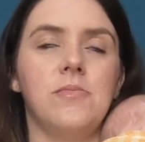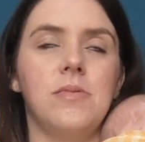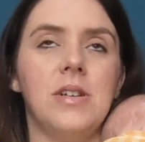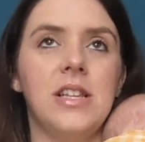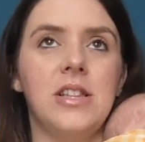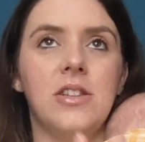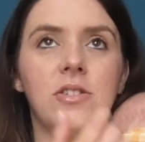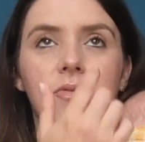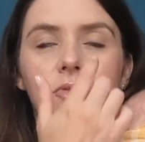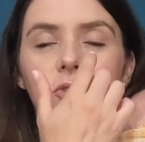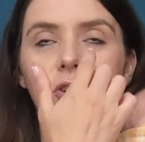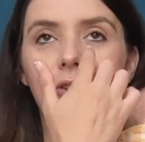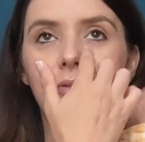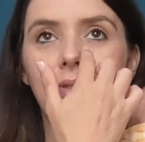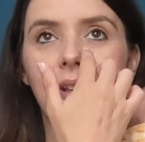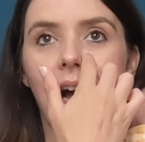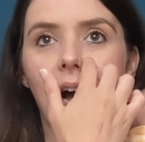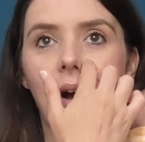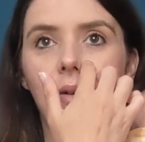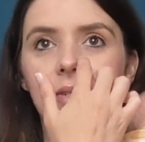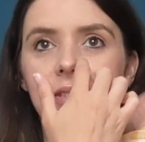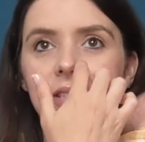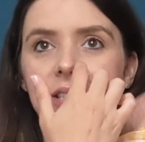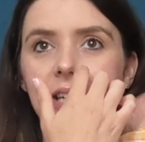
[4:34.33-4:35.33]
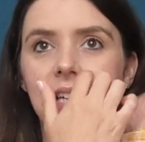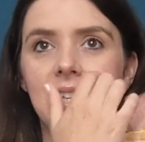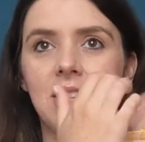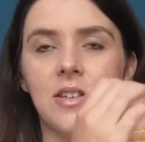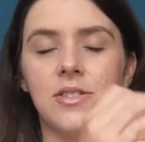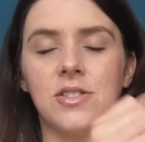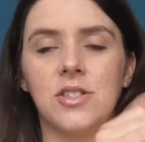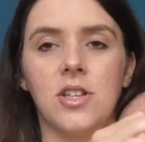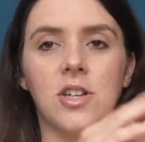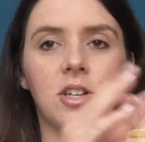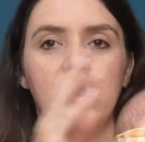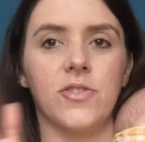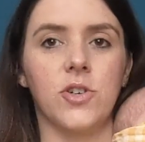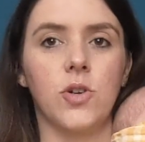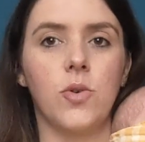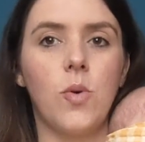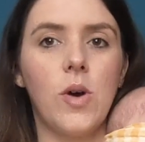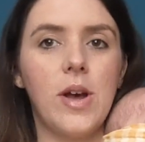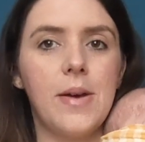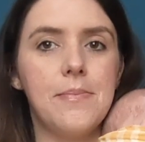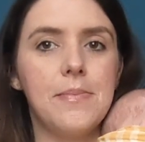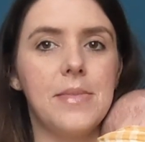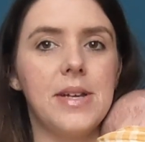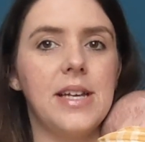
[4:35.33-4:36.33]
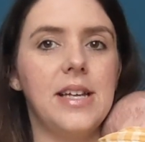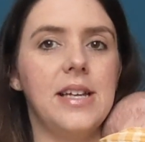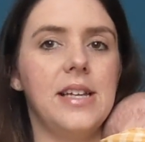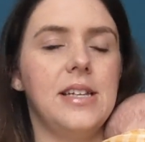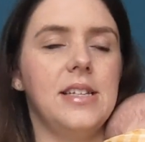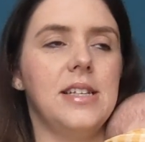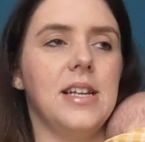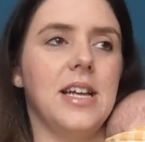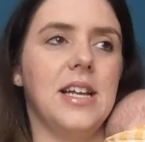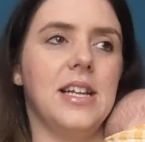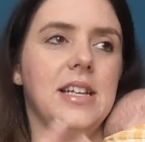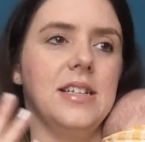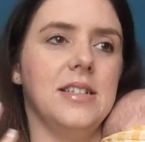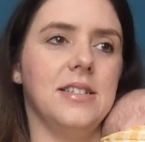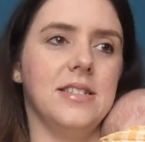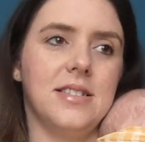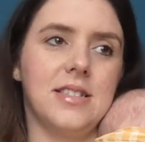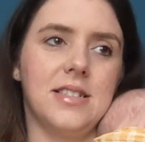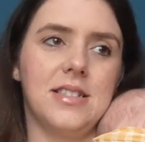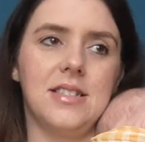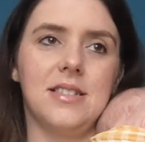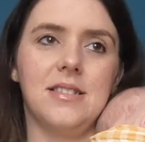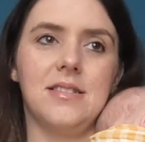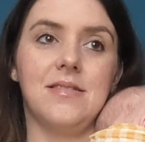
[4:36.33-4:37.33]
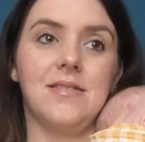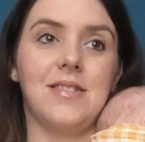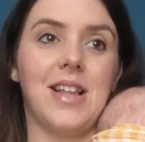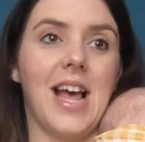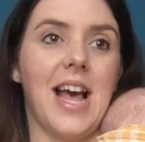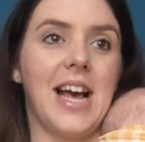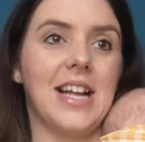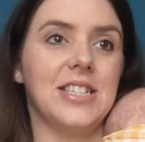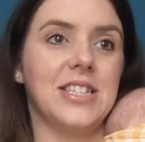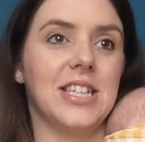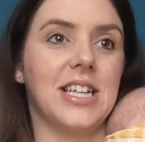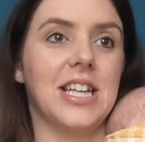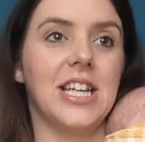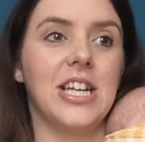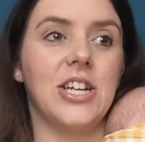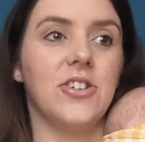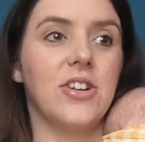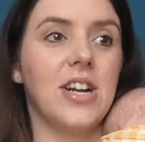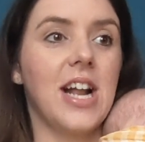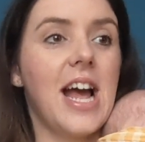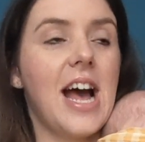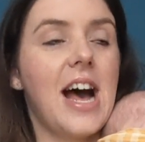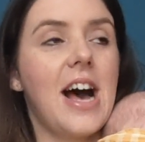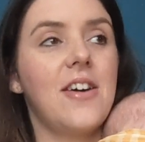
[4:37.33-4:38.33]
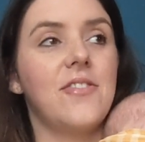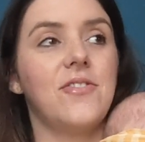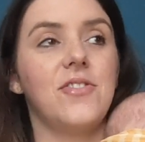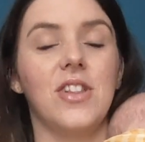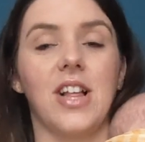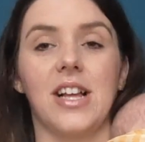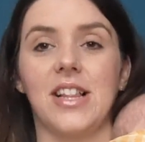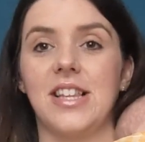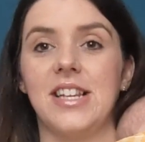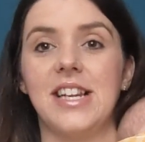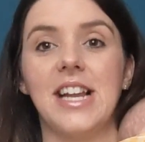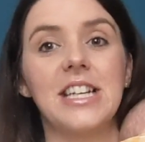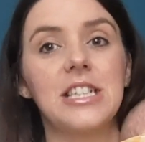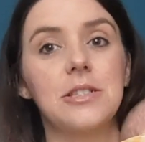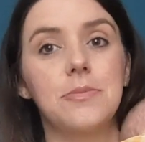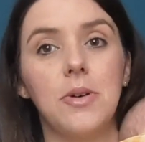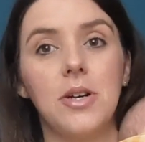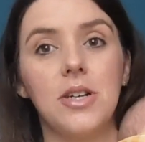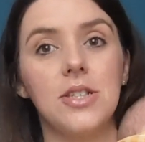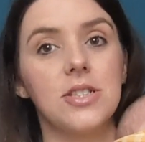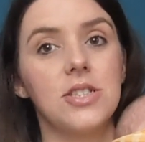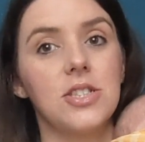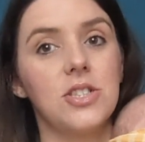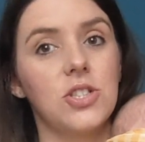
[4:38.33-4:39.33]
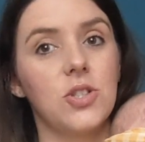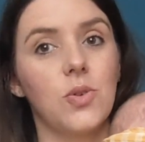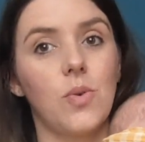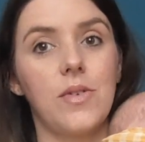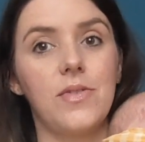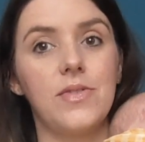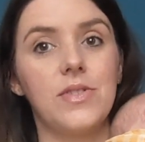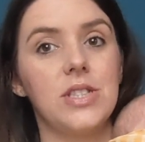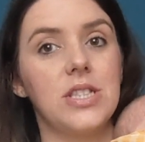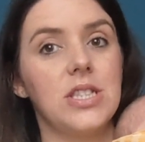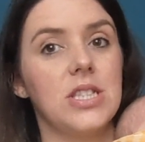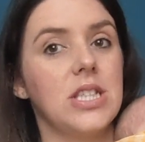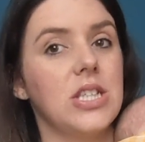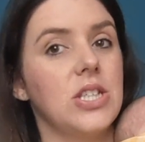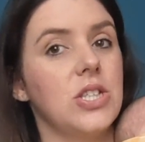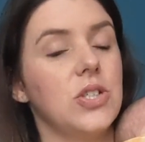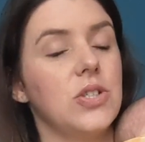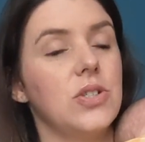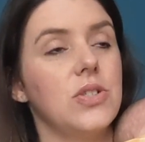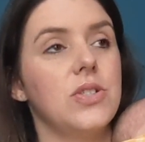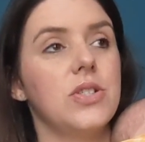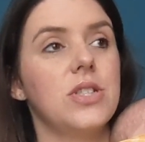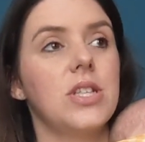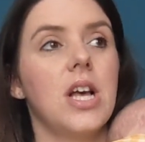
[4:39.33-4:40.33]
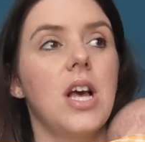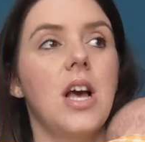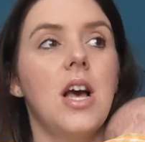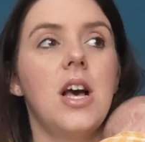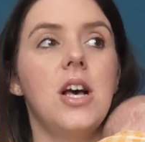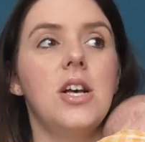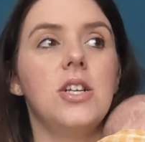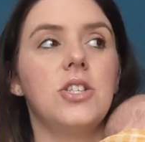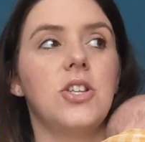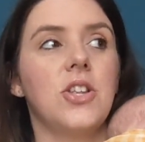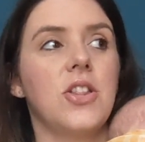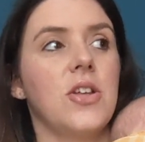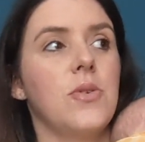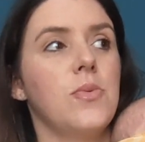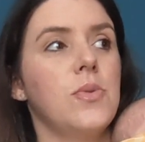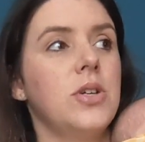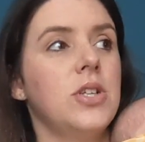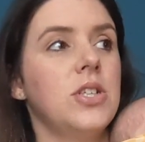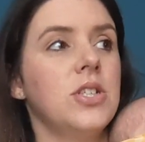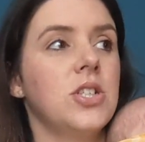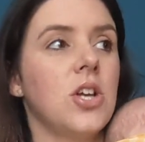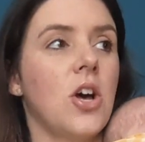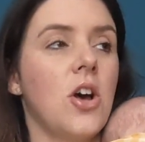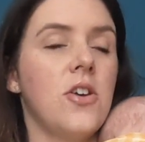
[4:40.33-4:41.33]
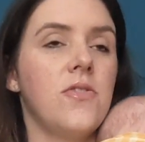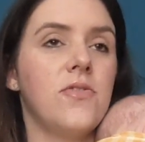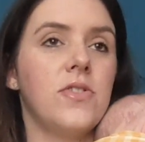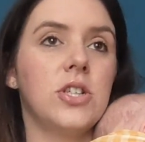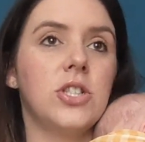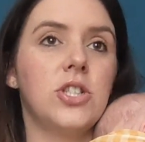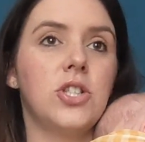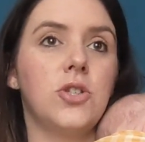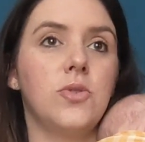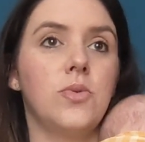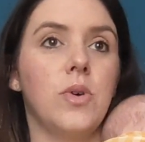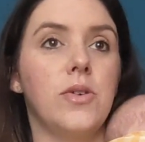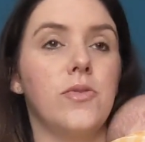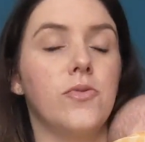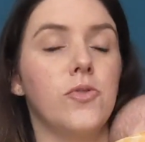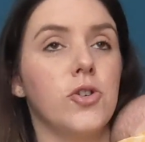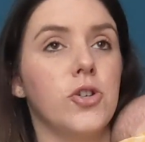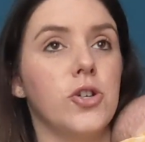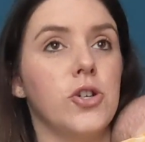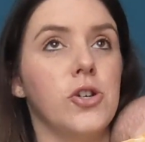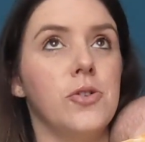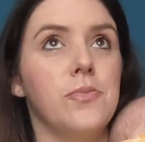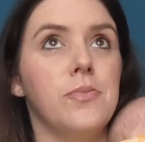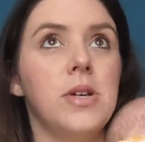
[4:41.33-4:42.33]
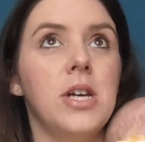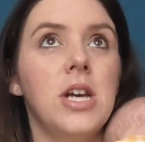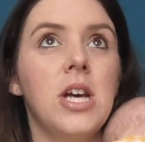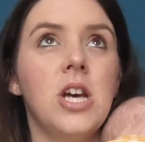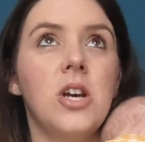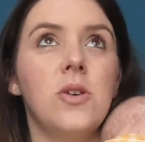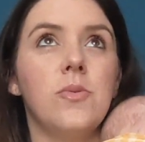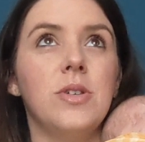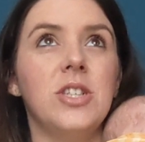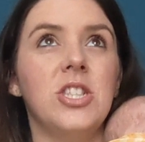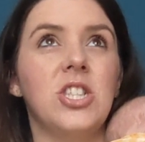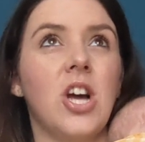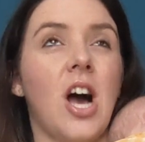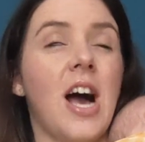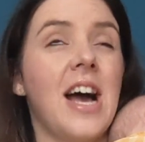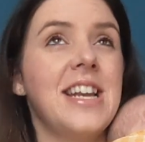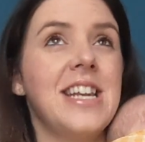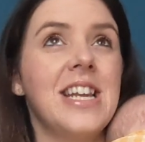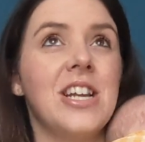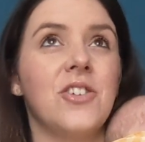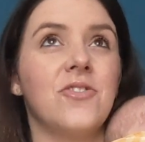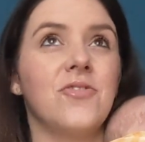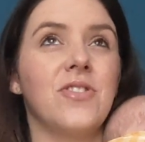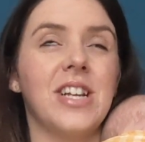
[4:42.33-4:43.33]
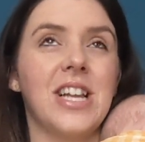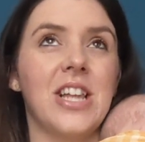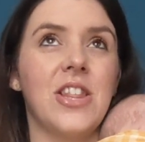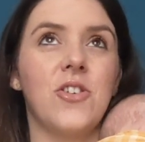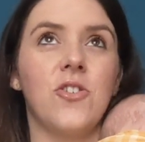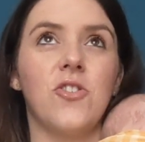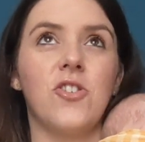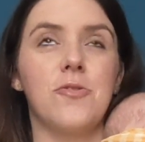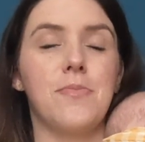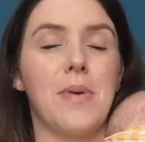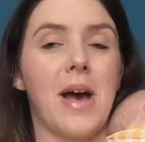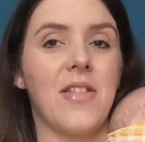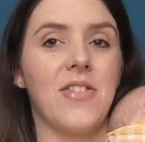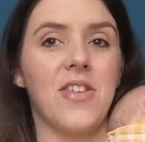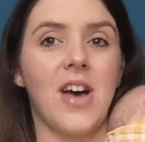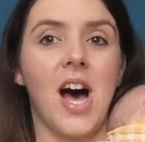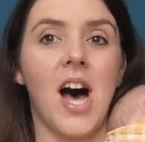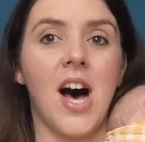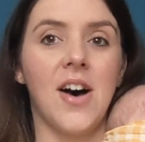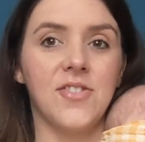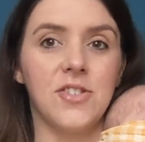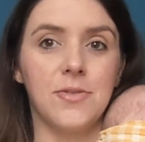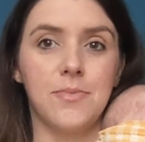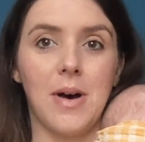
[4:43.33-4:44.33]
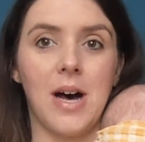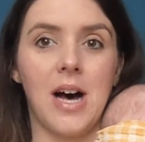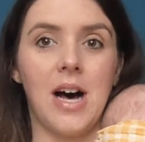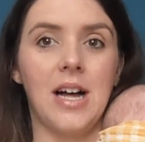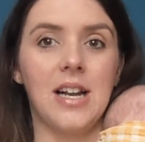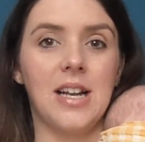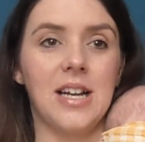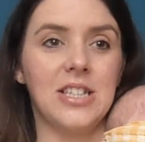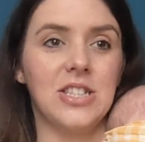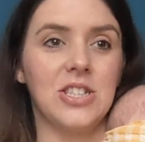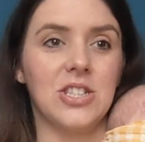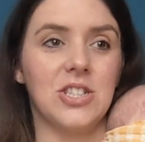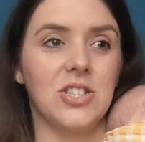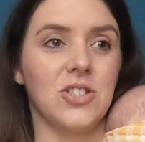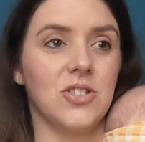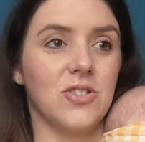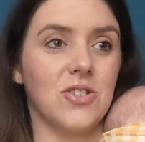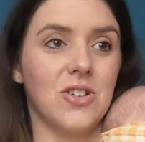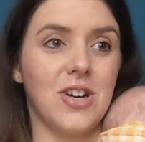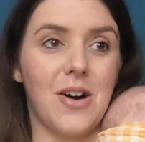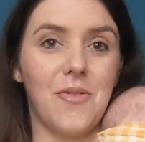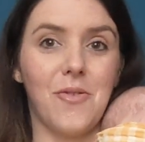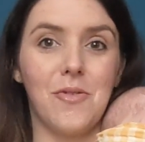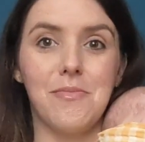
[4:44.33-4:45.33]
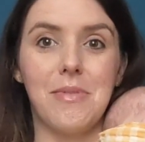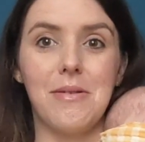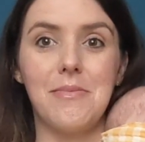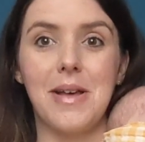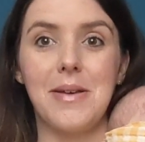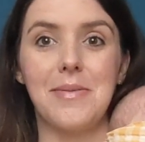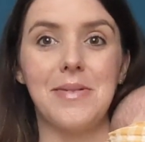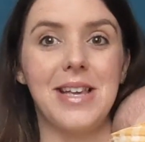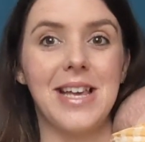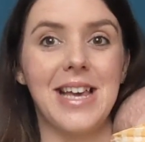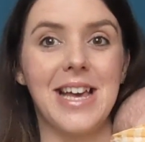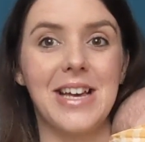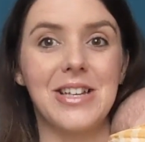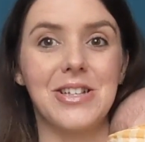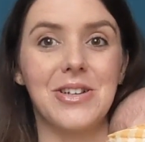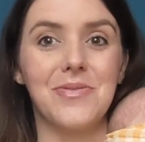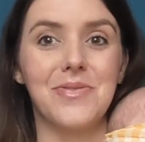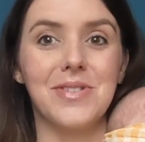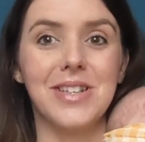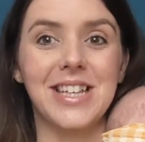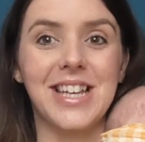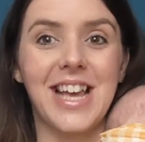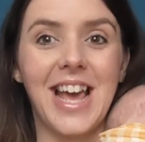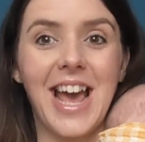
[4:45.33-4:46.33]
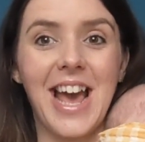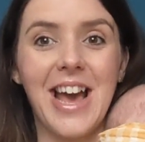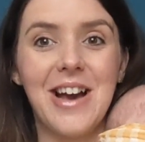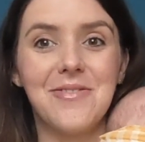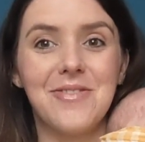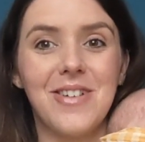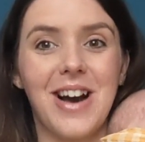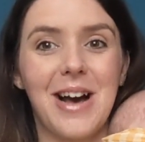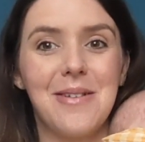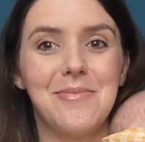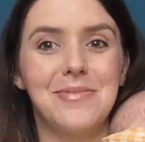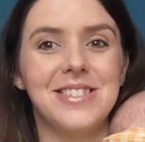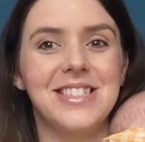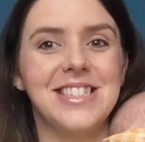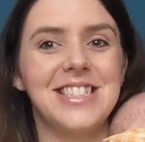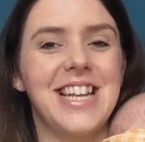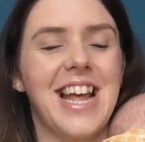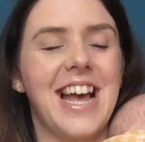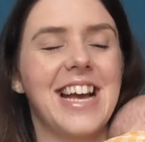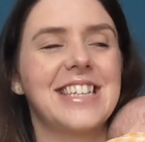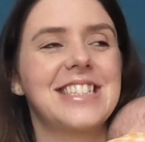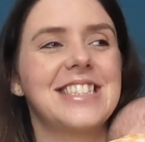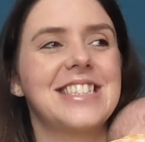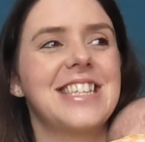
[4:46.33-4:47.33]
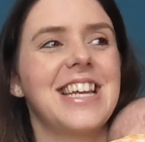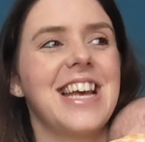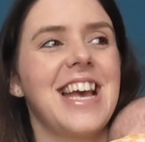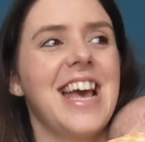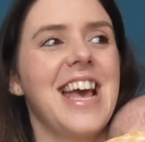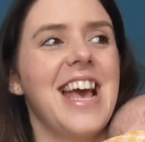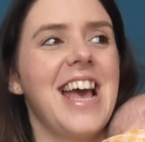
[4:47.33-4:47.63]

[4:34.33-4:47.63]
in the room that I was in, there was a lot of equipment and they had to clear it out for like the next person to obviously use. So they wheeled us over to a room, which I'd not really thought about the after part. I just thought, I want my baby here, I don't really care what happens next.